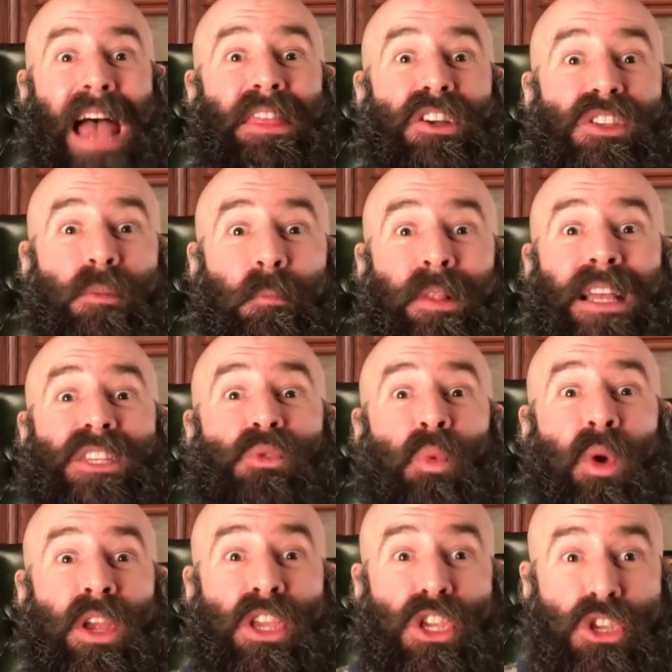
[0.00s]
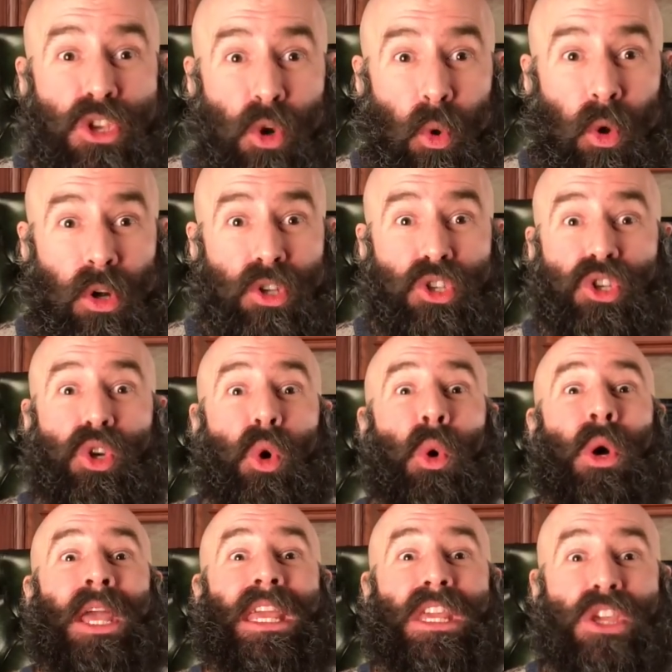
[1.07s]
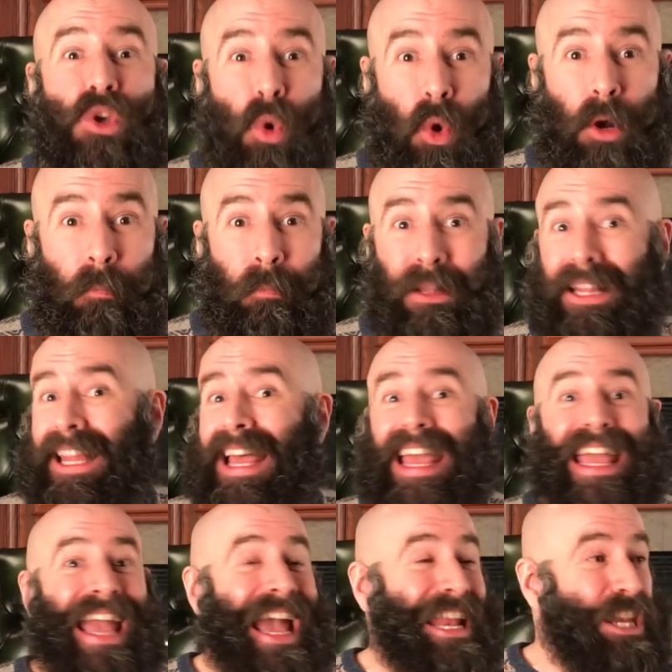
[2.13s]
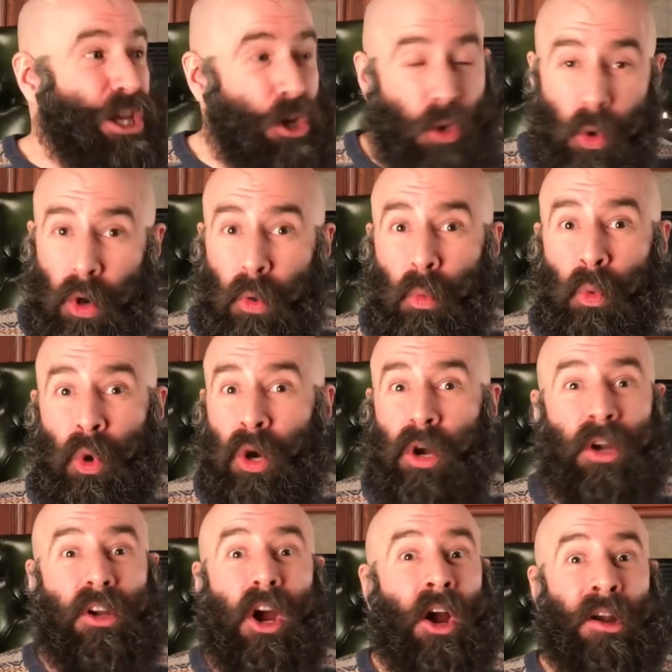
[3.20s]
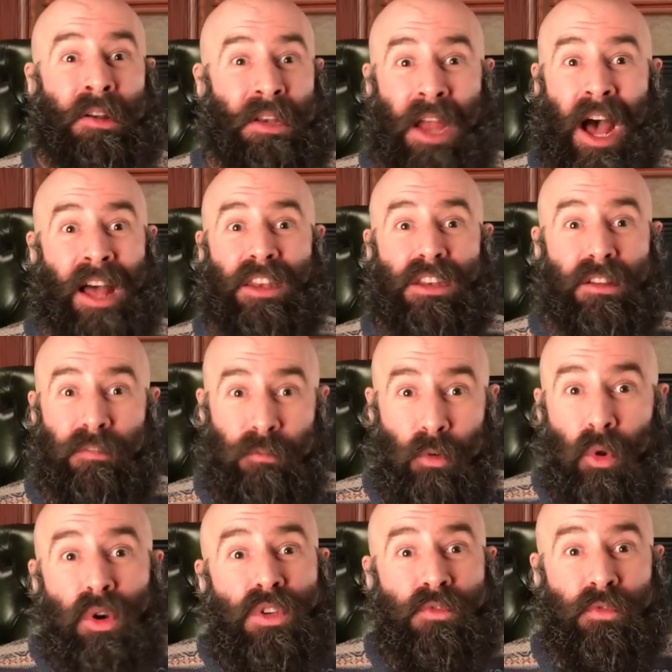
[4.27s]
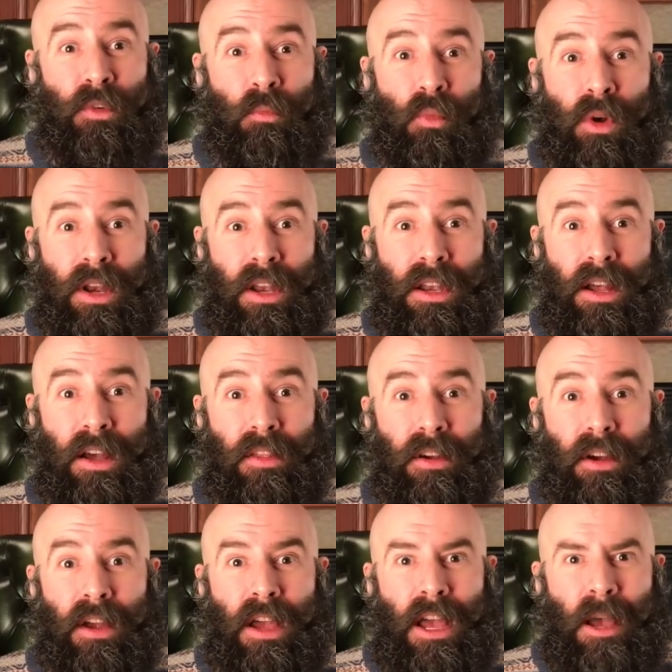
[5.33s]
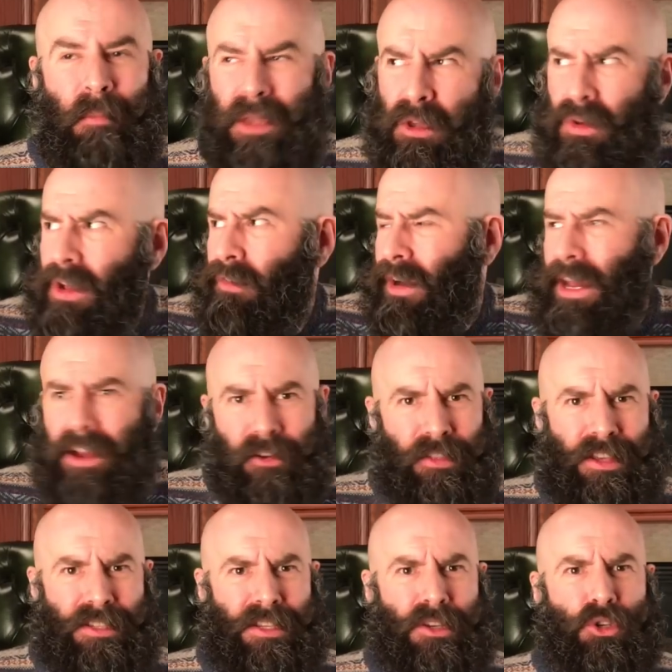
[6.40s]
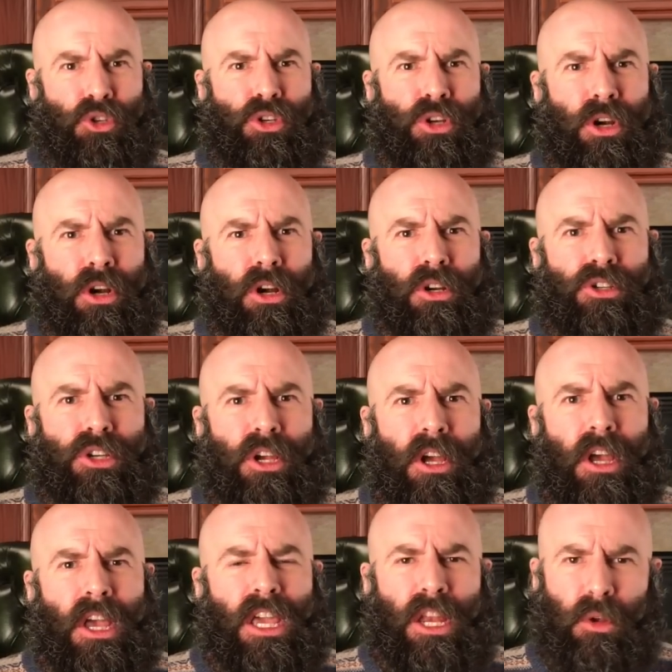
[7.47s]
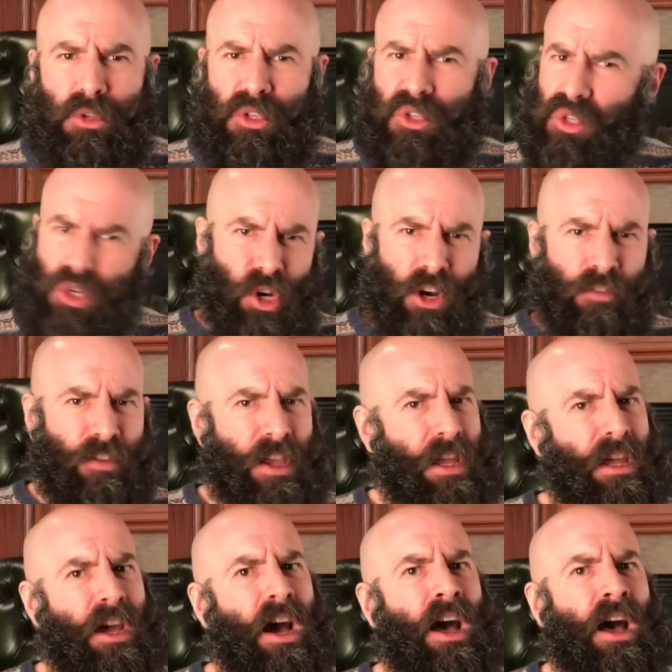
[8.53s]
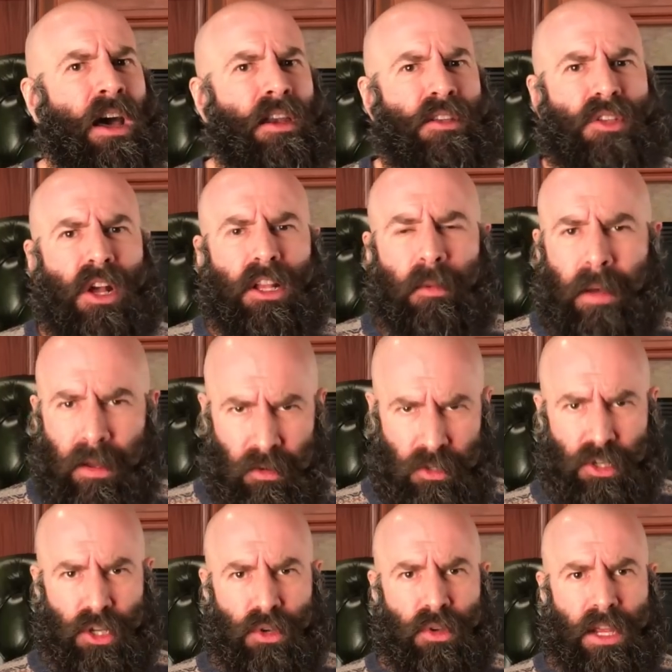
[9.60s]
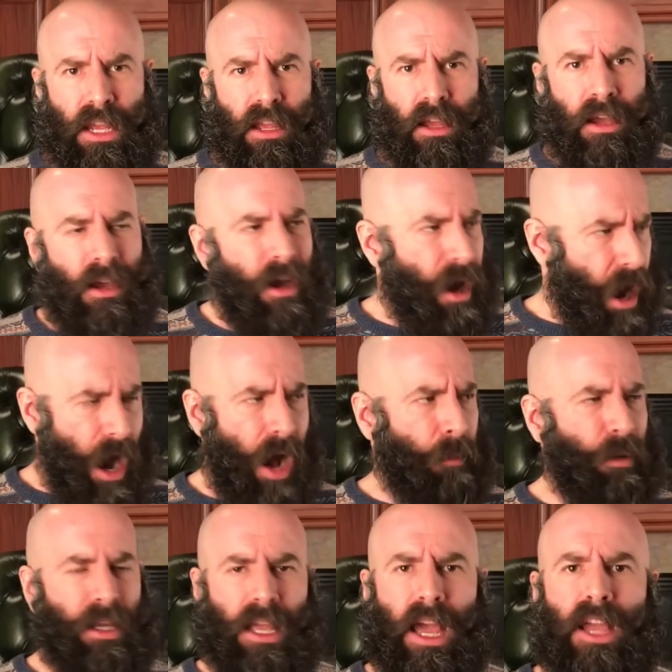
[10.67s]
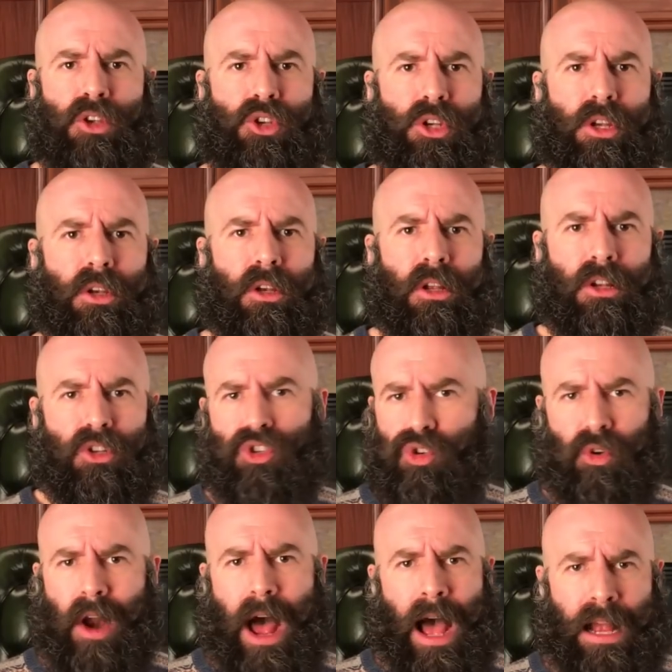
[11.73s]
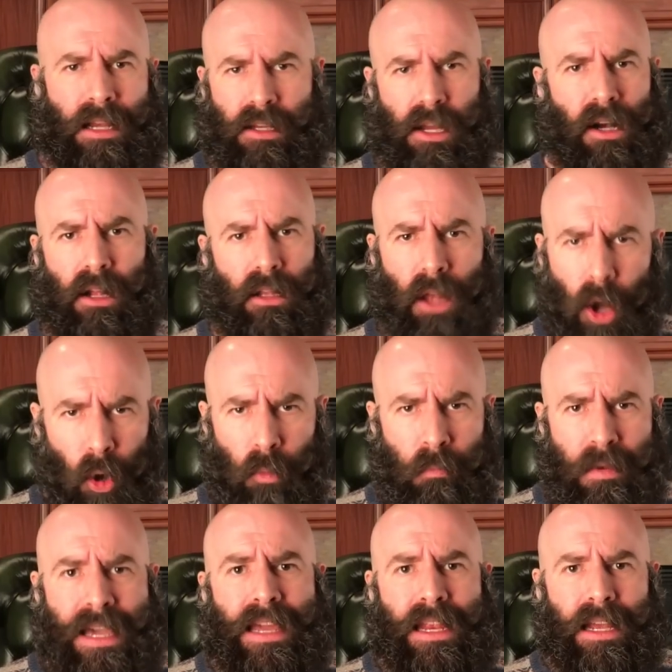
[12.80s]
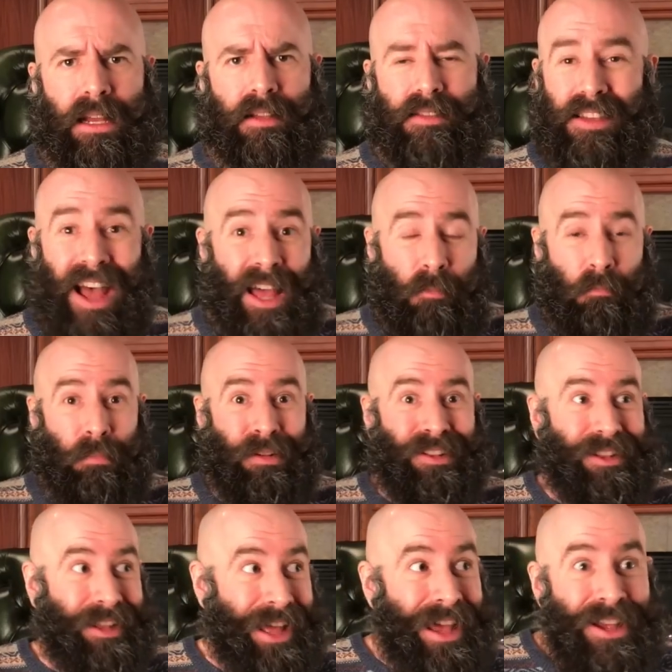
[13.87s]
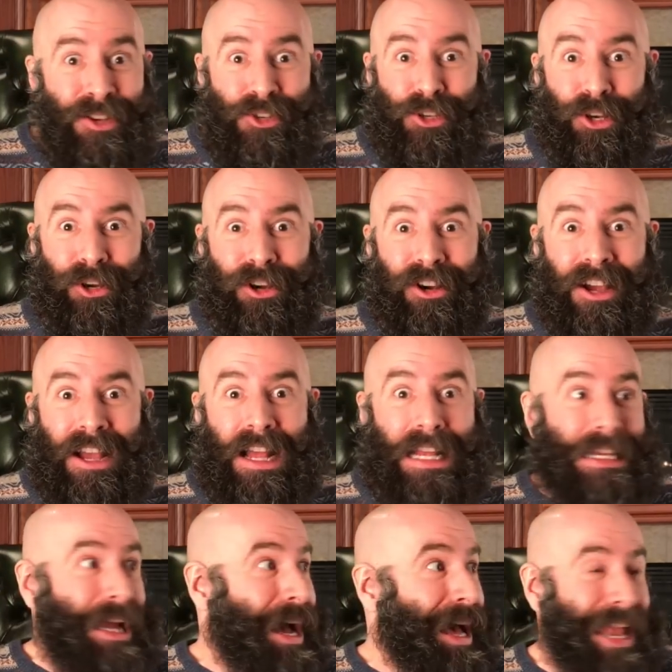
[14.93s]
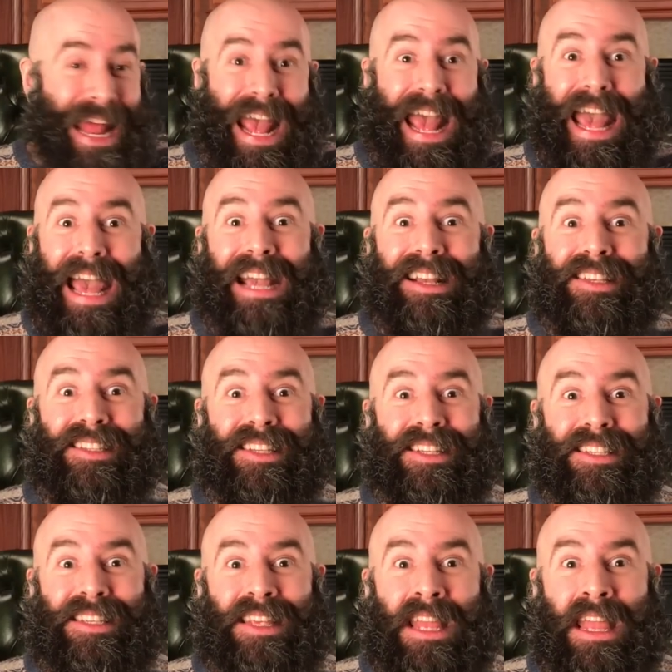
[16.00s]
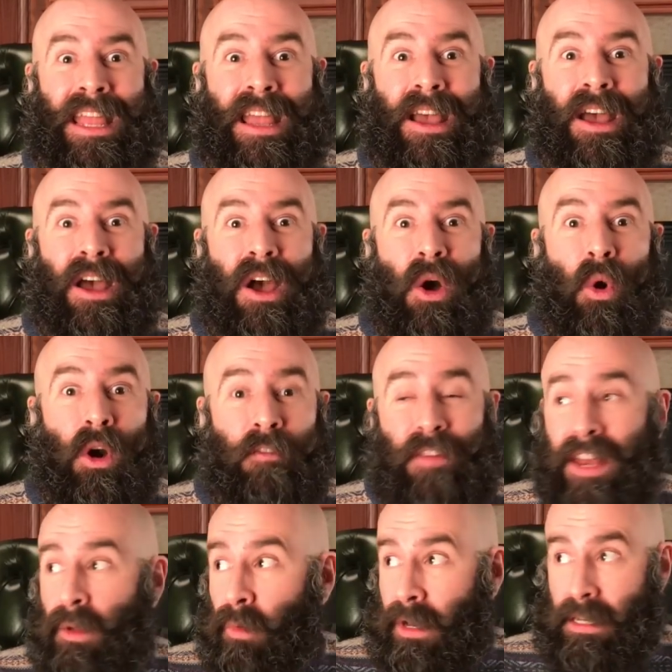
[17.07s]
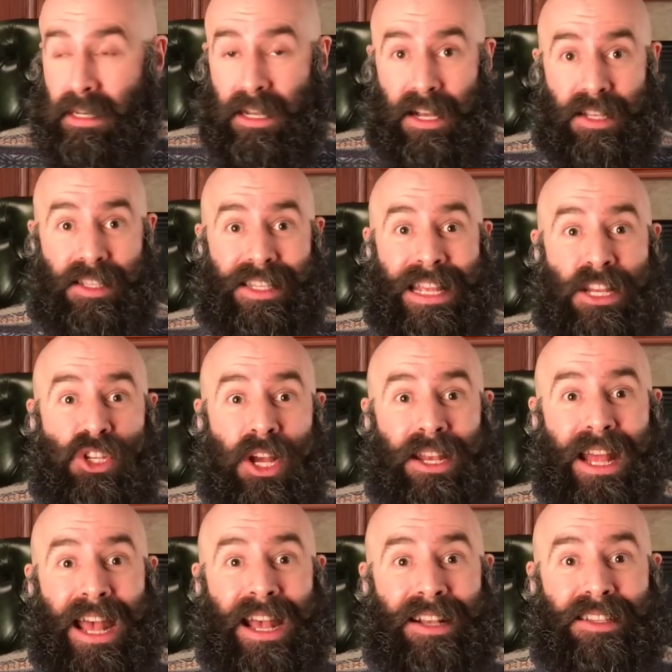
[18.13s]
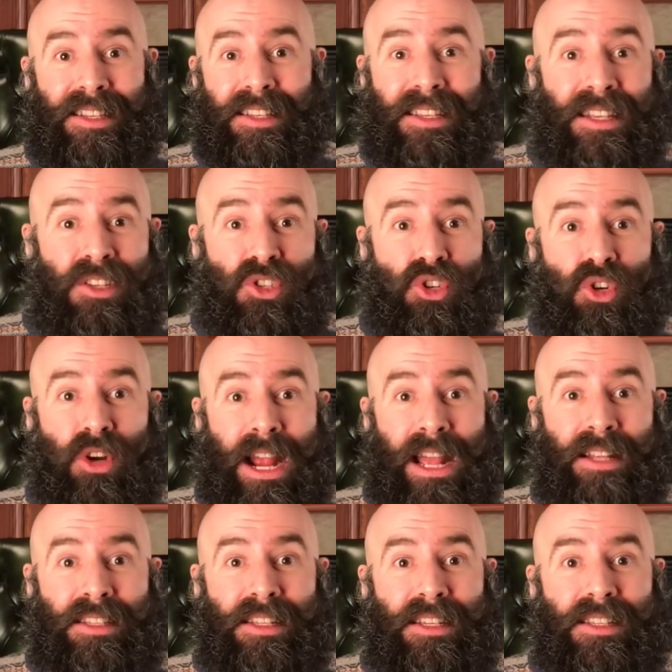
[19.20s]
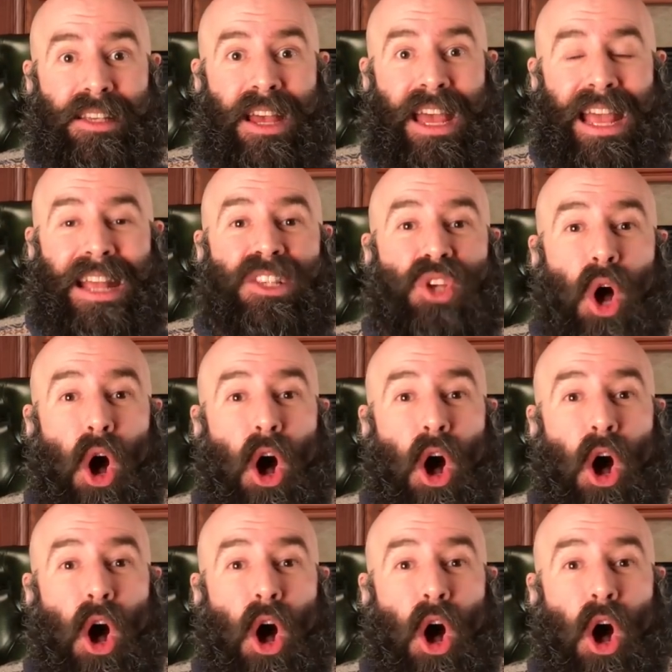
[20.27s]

And there's a place where your joy, your play, and your work are not divorced from one another. But you never hear this in church. You know, serving God is all about duty, obligation, dry, dull obedience, not pleasure, not ecstasy. Or if anyone does teach on ecstasies, trances, it's